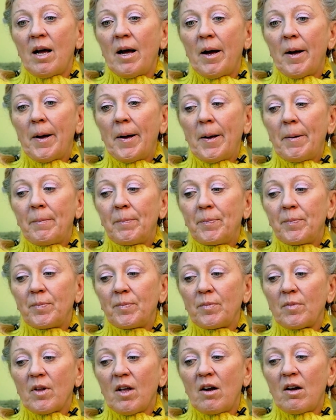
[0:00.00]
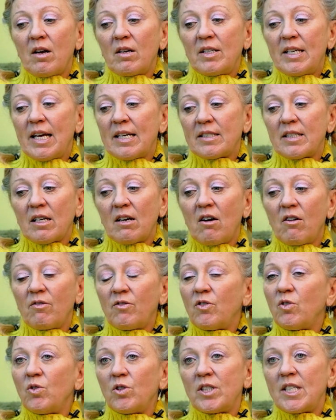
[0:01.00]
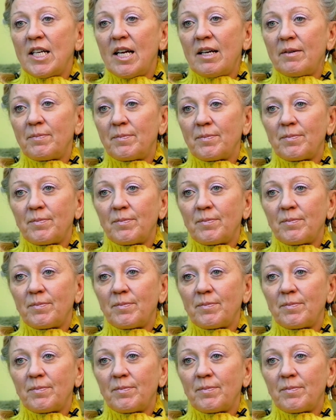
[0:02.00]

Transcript: Yes, I can't fault it.